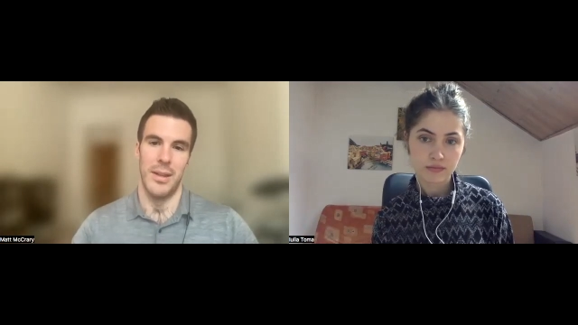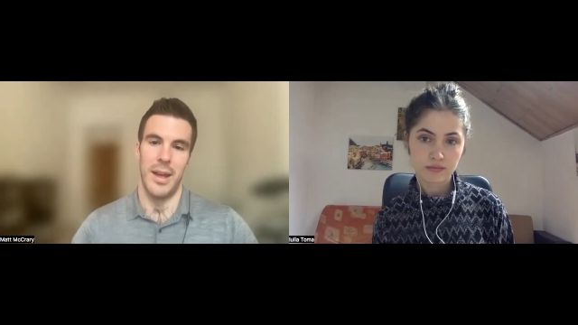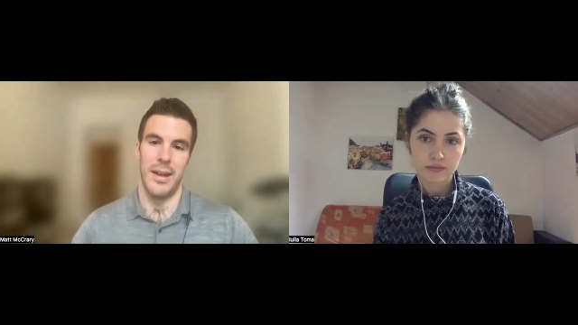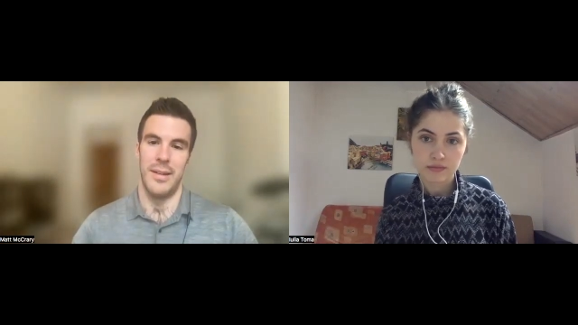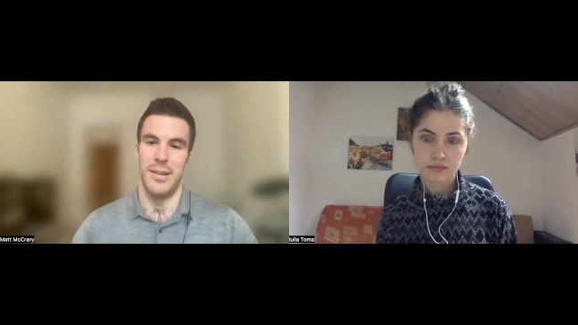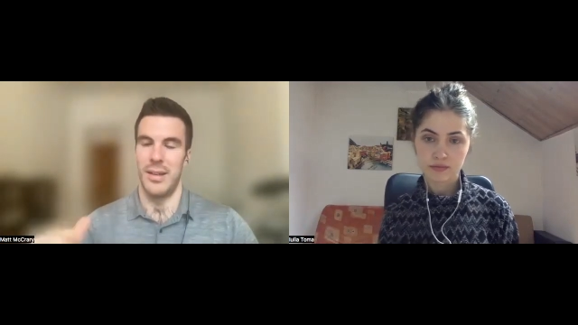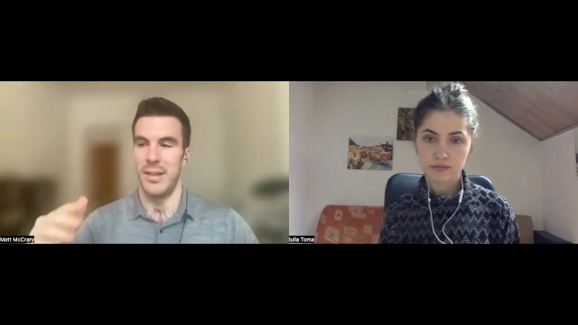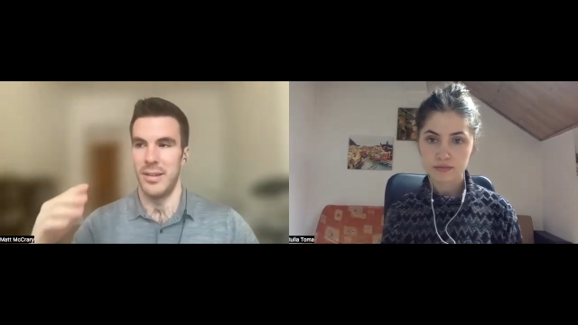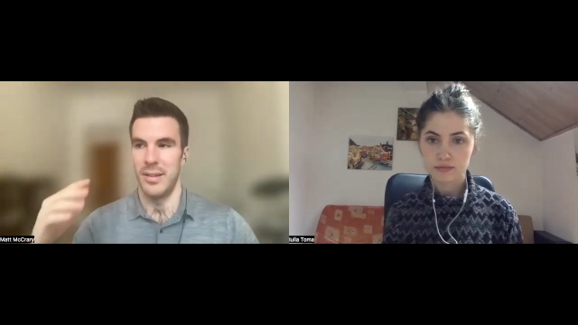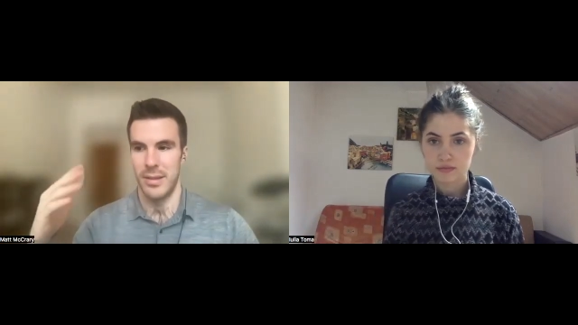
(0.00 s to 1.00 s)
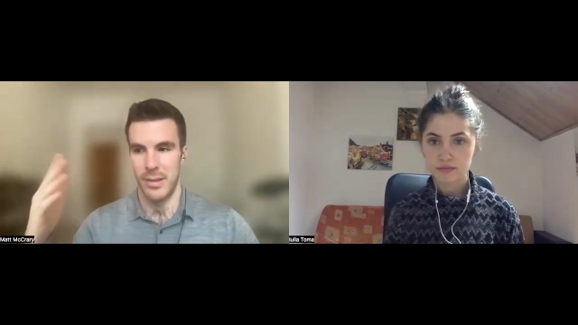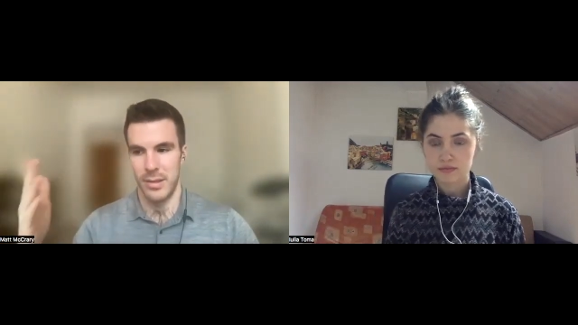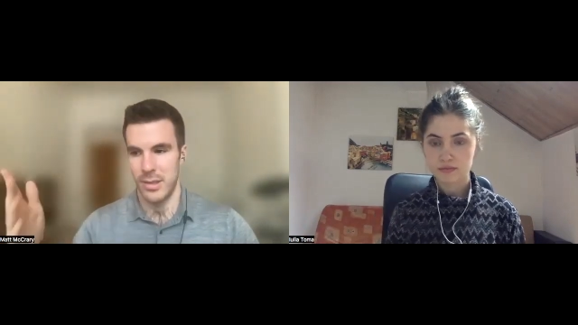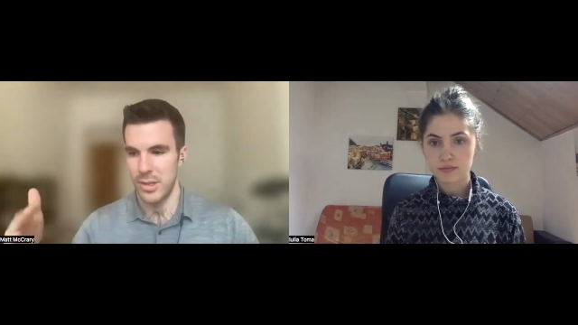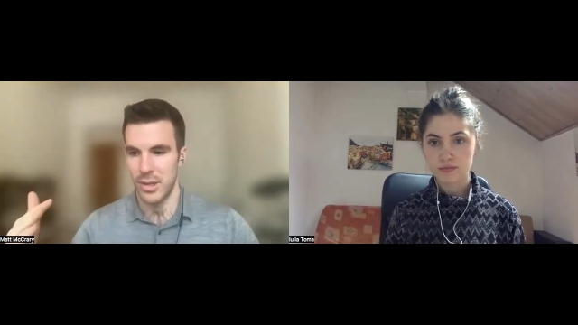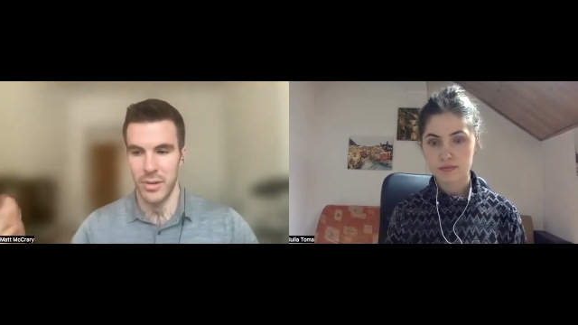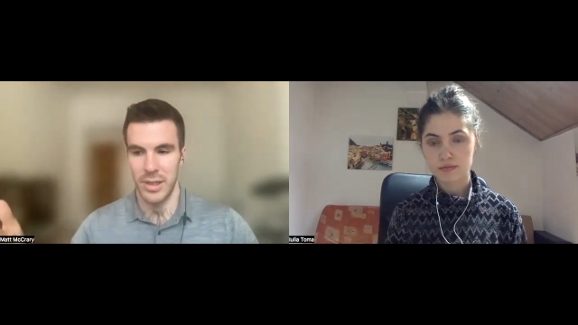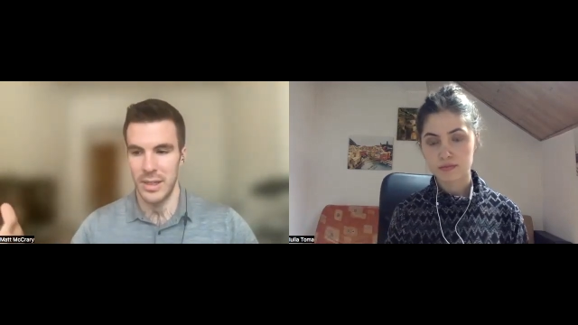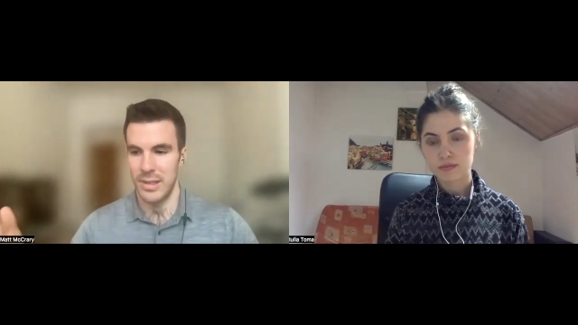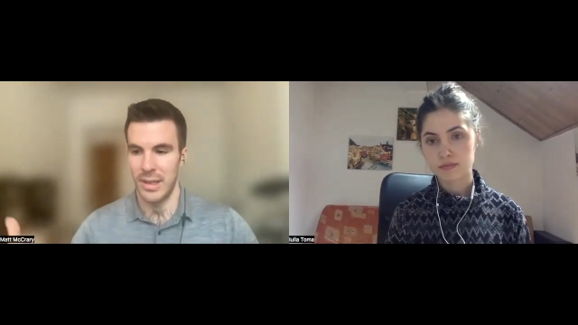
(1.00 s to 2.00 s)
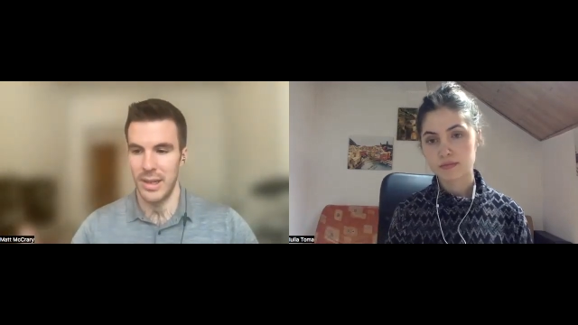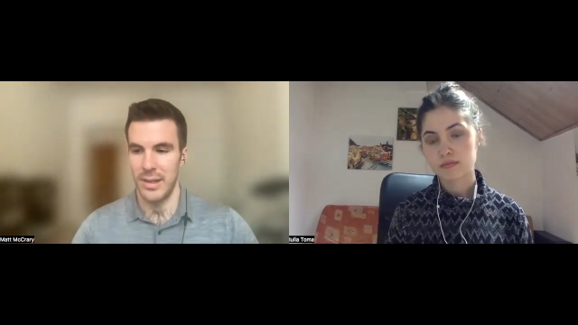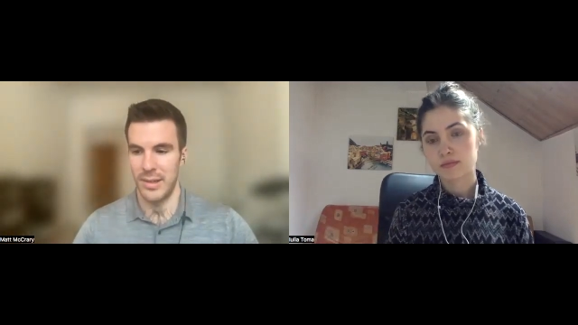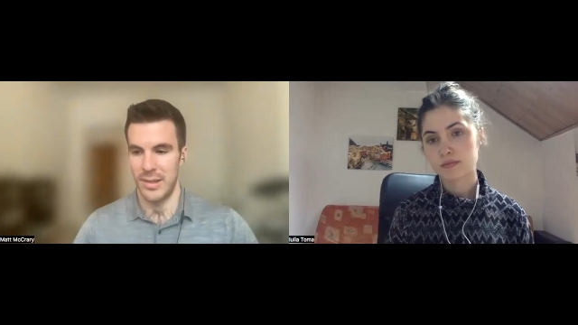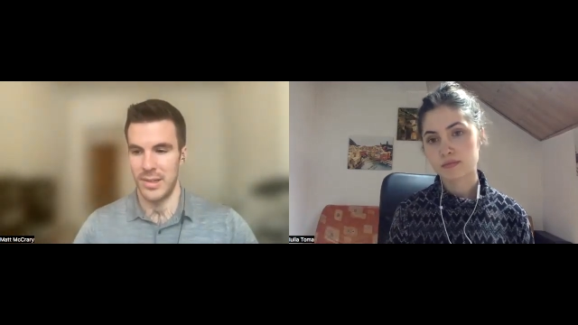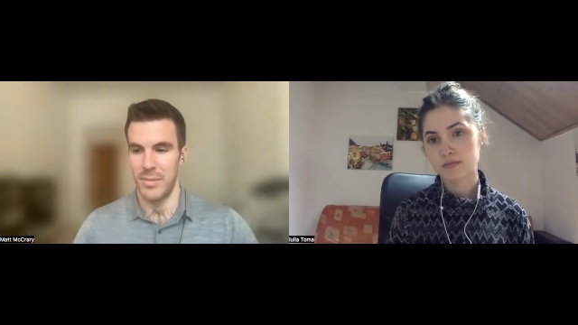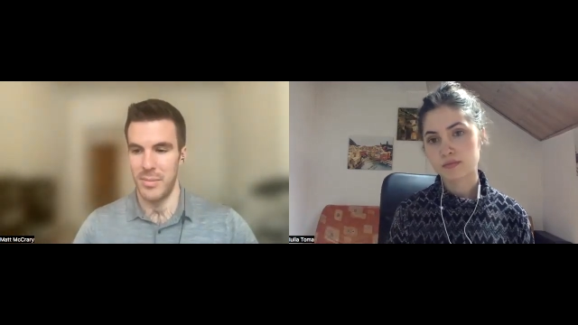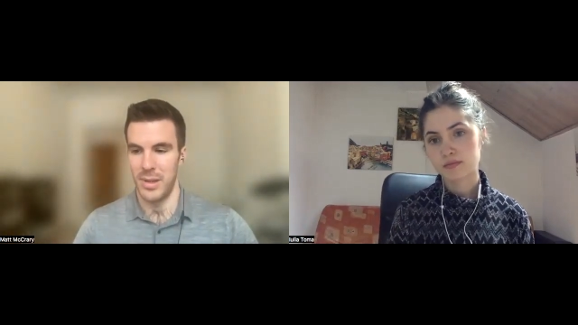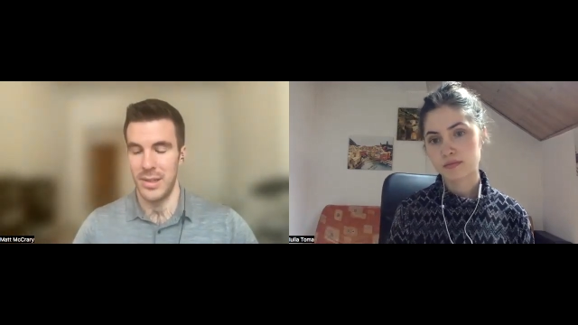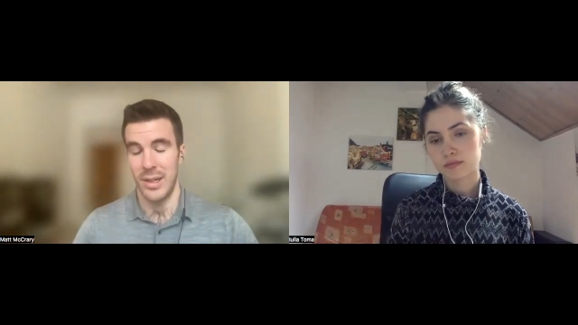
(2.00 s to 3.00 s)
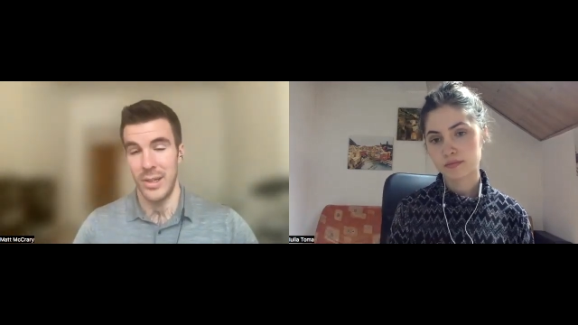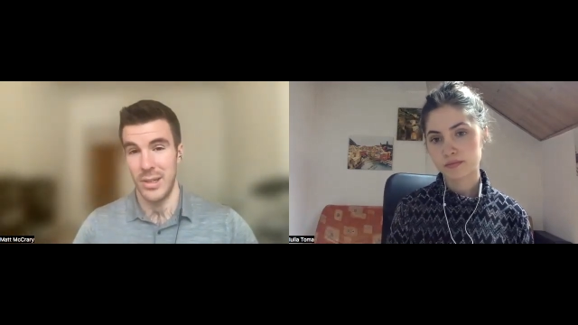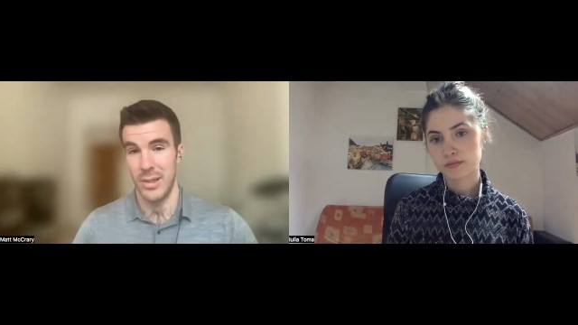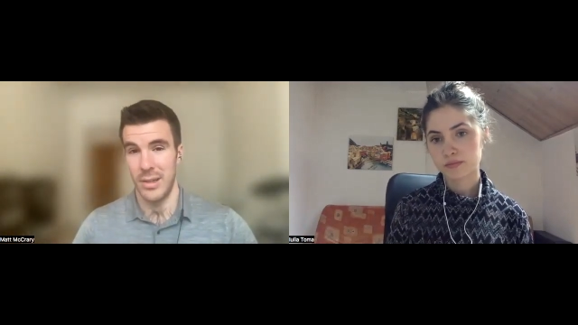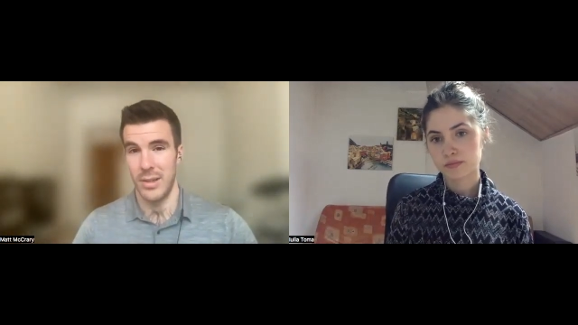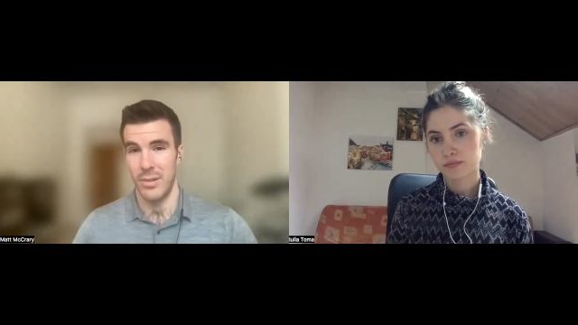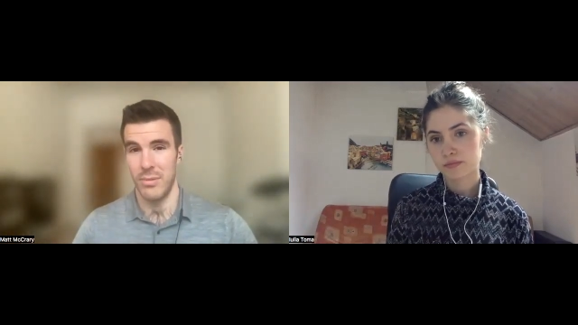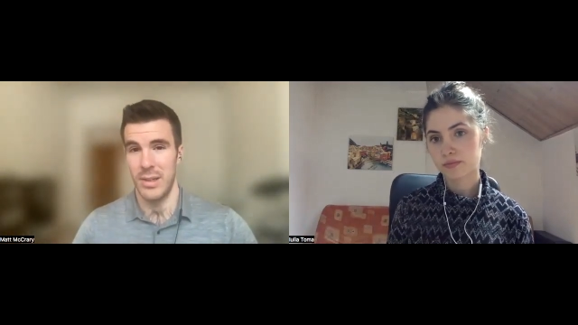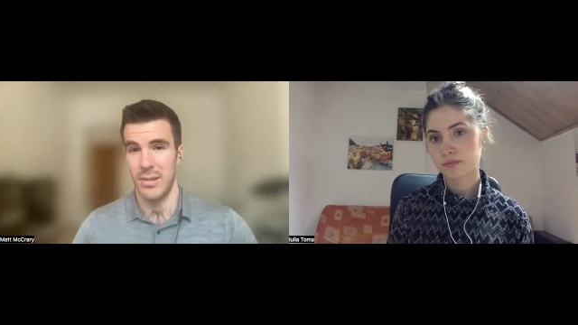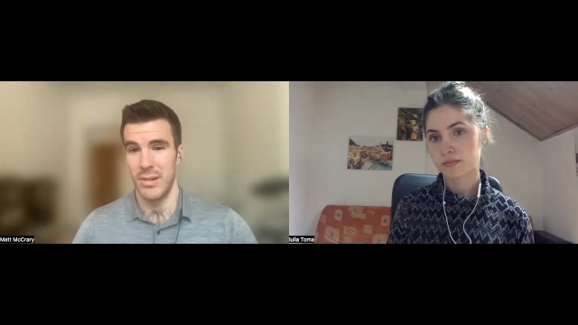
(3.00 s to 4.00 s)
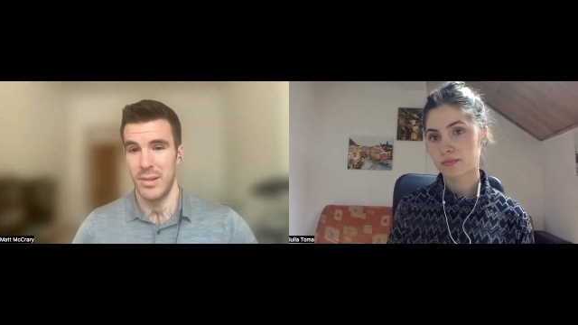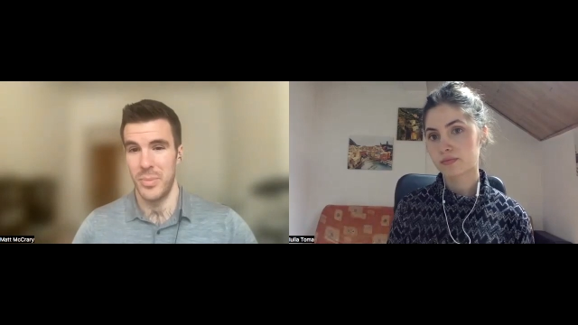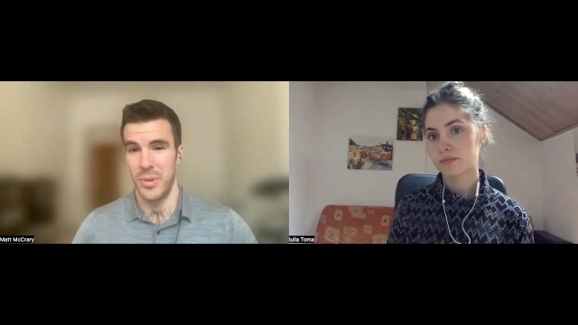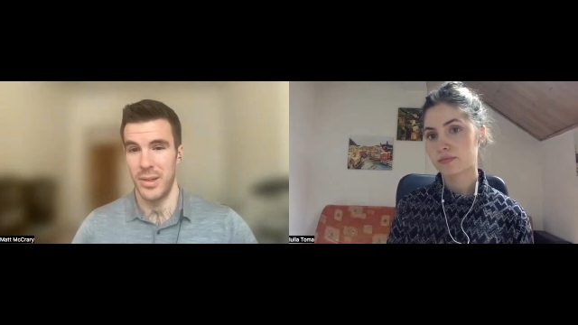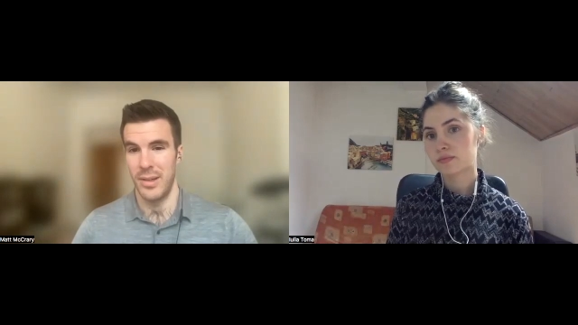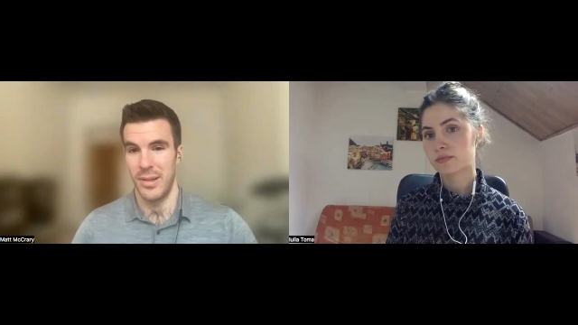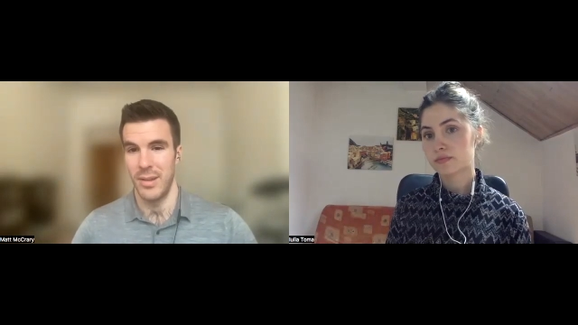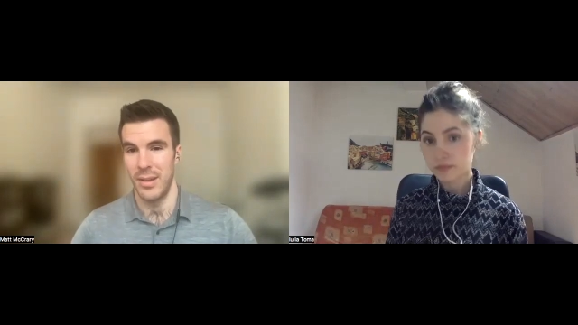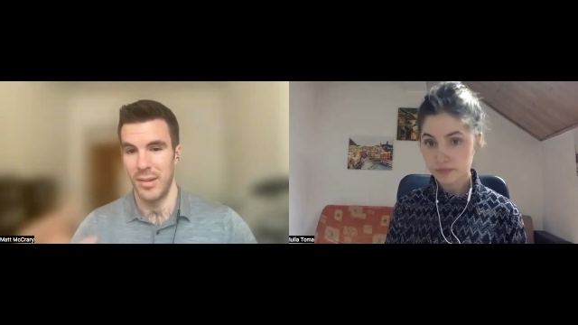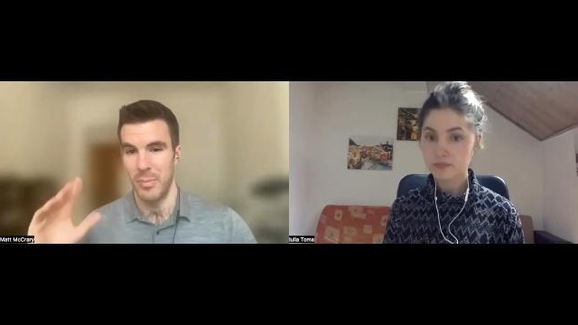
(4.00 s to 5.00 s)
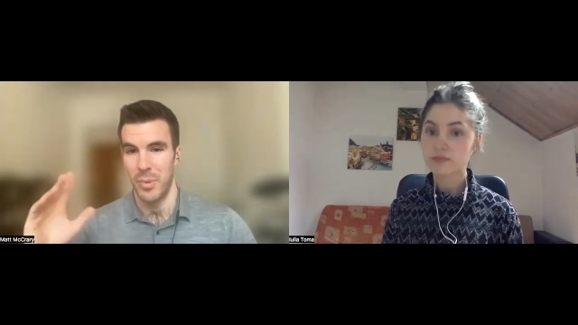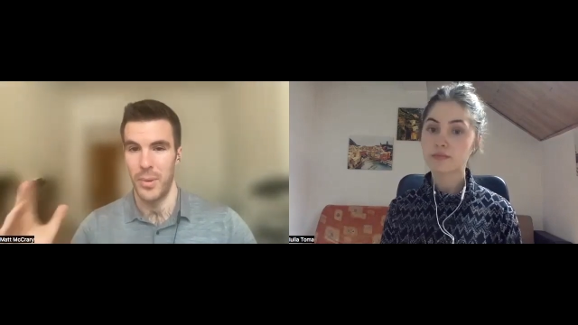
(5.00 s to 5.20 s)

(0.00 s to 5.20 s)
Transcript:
Speaker 1: that is starting to get some attention in the research, but to this mm-hmm.